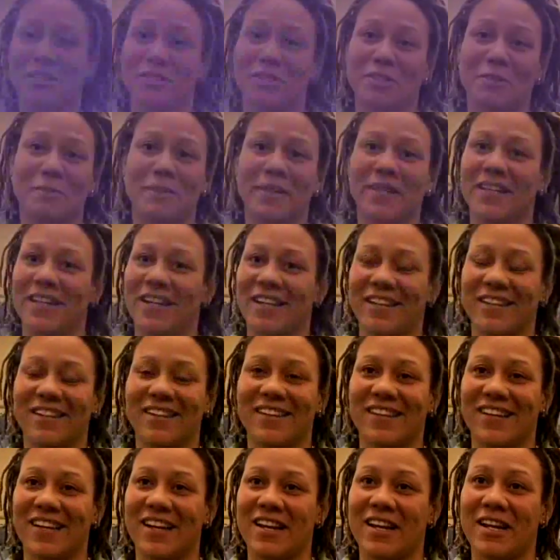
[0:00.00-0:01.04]
just
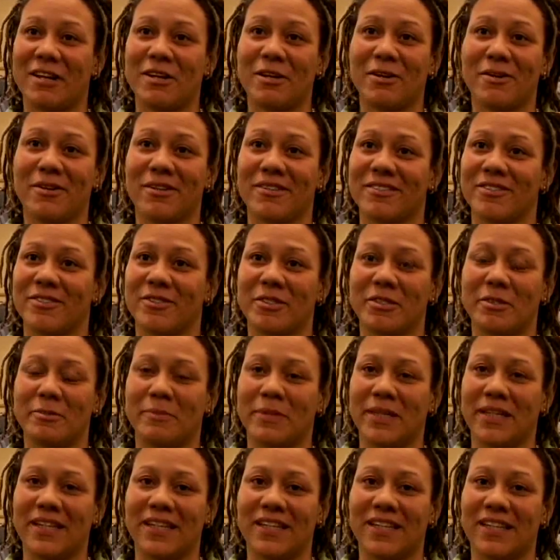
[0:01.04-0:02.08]
begun, and I know it's going to
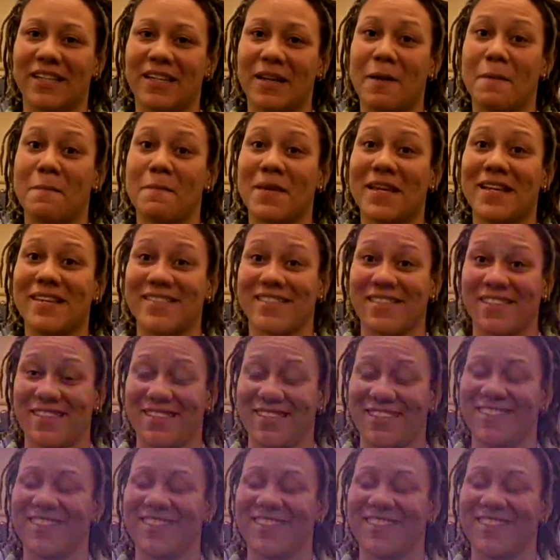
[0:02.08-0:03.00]
be amazing.